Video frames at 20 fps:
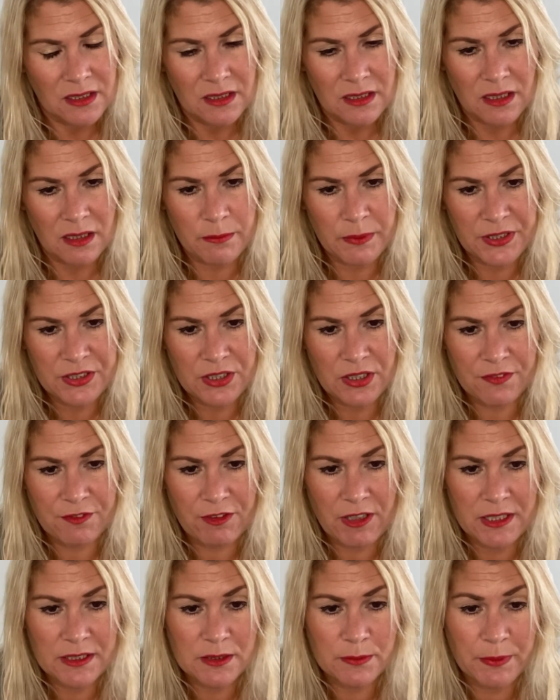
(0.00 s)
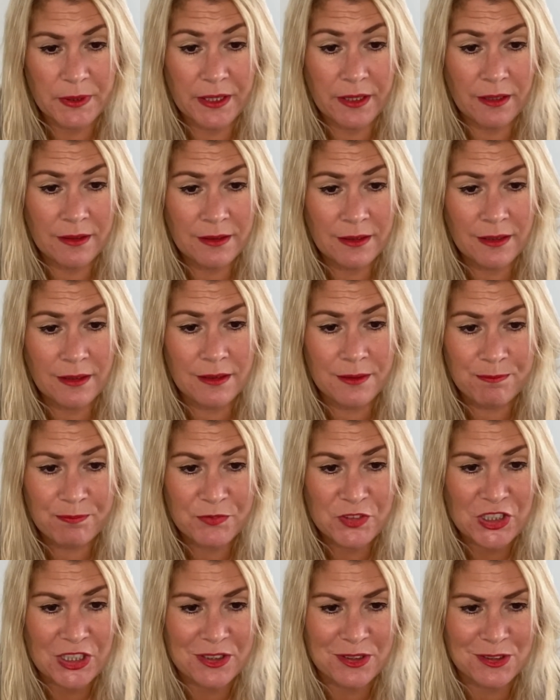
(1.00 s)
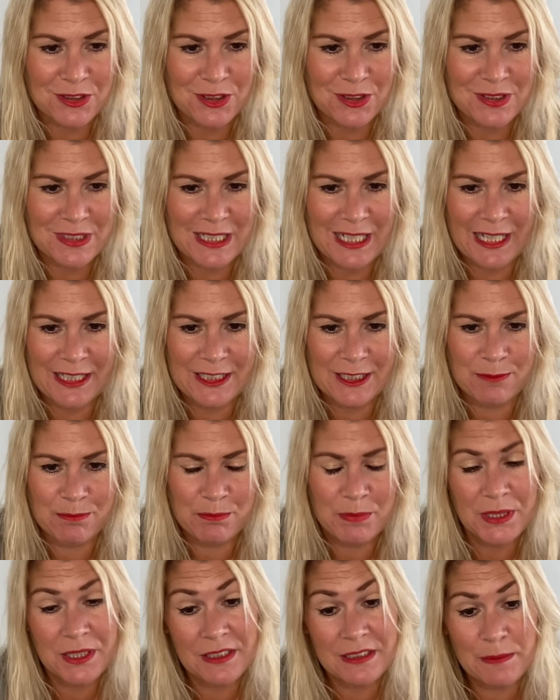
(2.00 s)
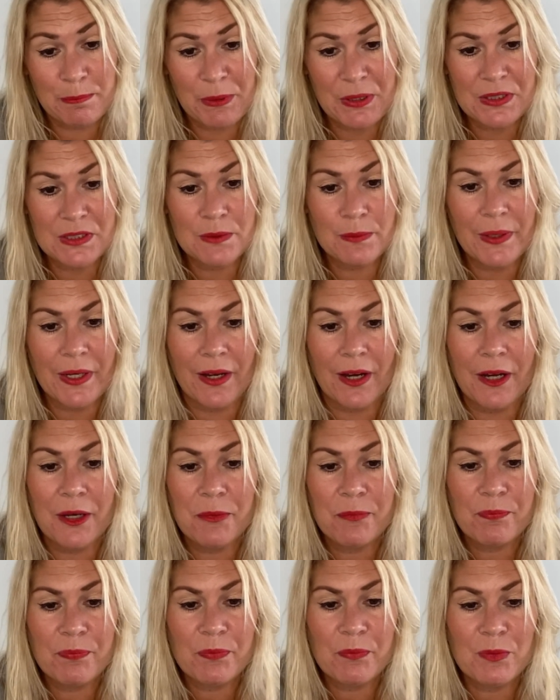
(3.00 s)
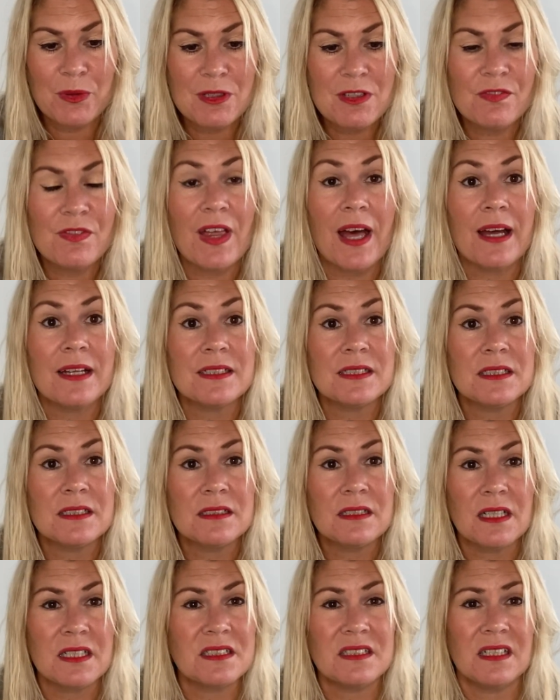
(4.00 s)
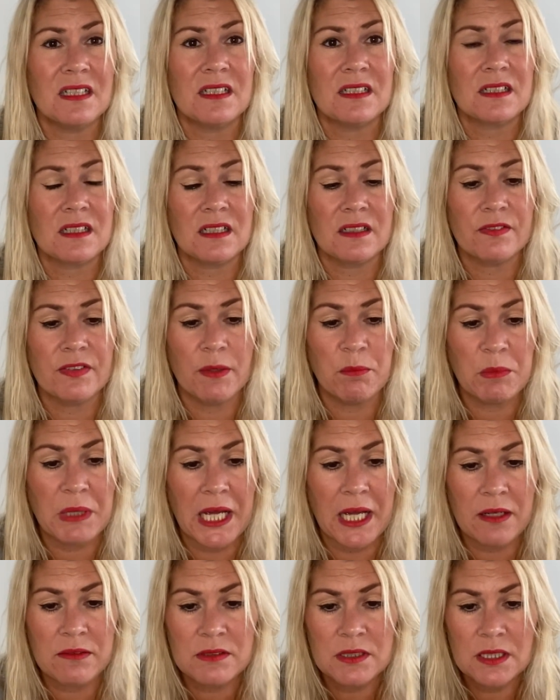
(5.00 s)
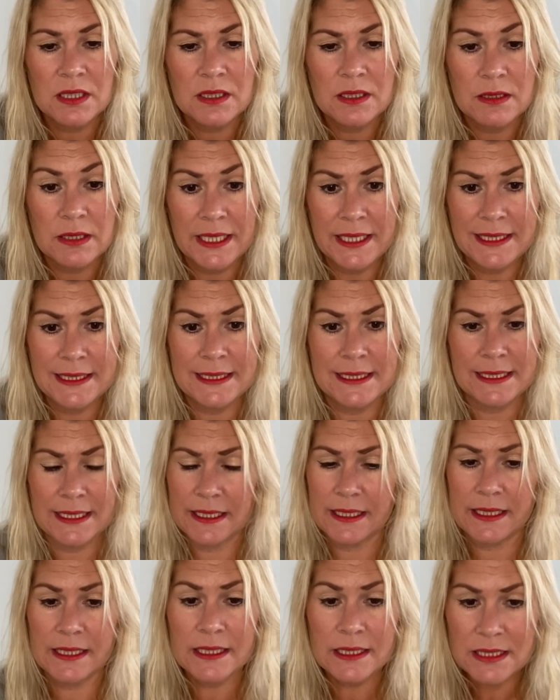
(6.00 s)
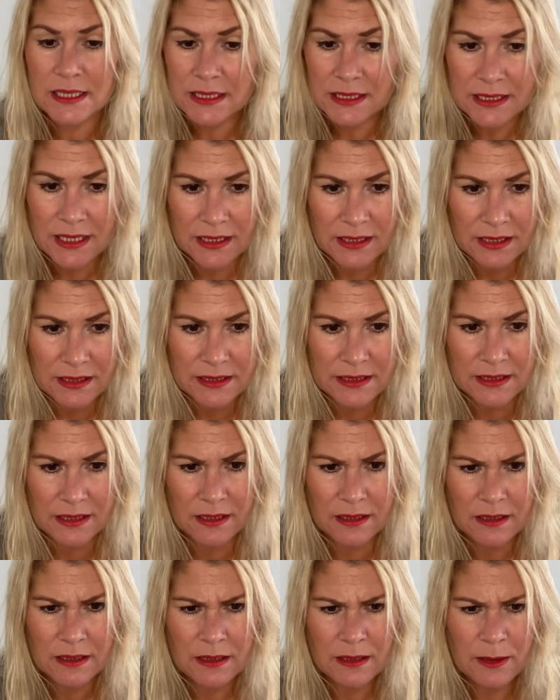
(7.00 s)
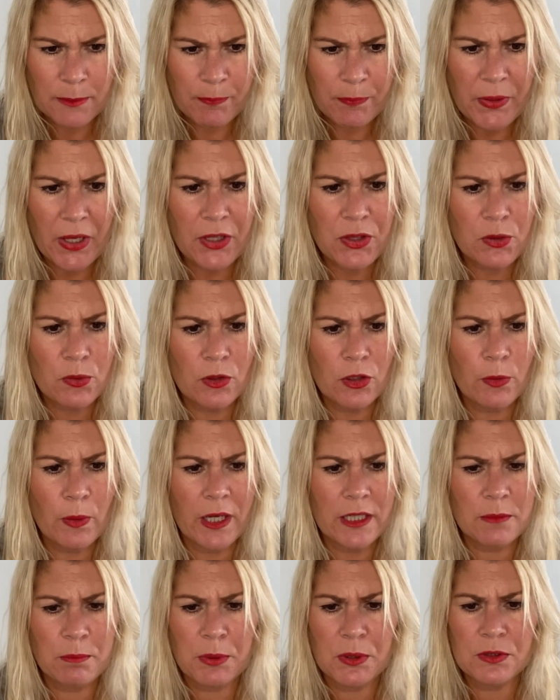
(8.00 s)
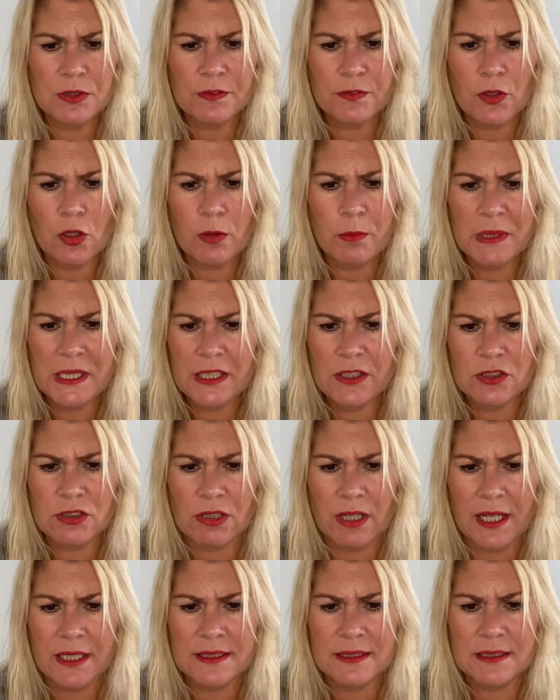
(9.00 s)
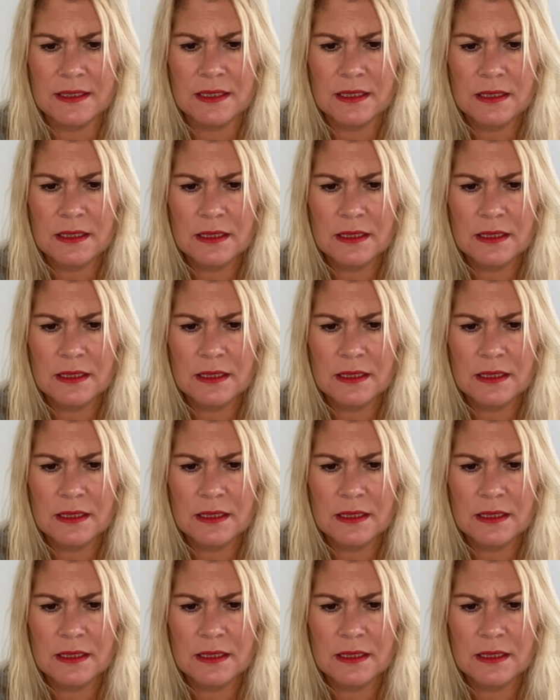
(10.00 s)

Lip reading: I wish the friends were younger, chuckled Dr. Lanyon, but I suppose we are, and what of that? I see little of him now. Indeed, said Utterson. I thought you had a bond of common interest.